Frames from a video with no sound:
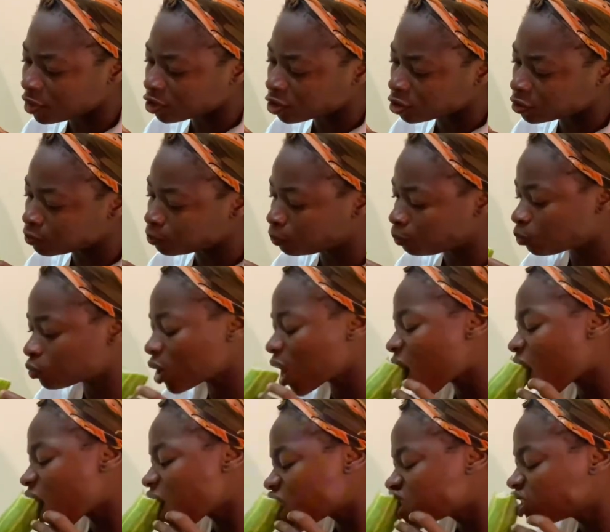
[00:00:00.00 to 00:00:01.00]
eating
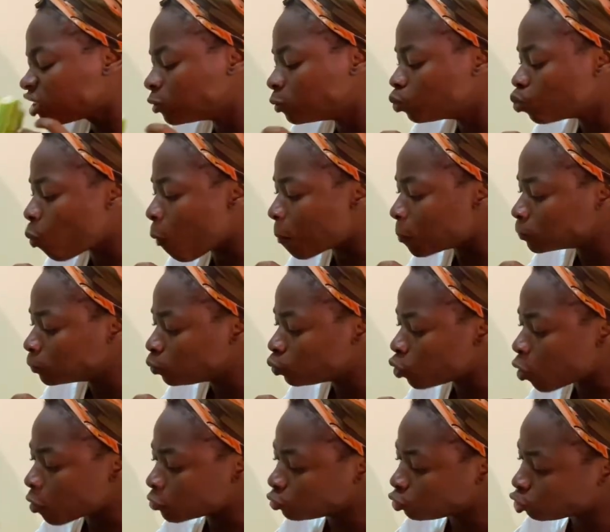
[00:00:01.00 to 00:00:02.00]

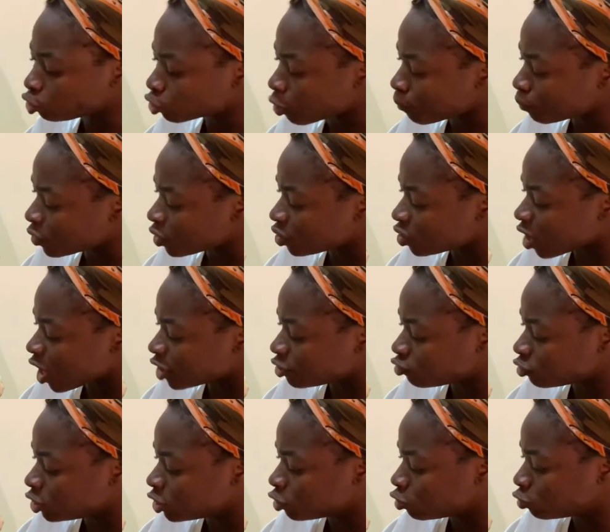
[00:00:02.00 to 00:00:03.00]
something that is
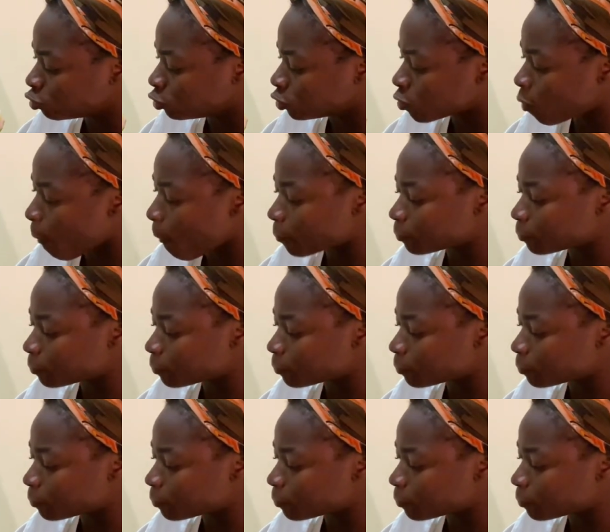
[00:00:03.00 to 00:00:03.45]
really good.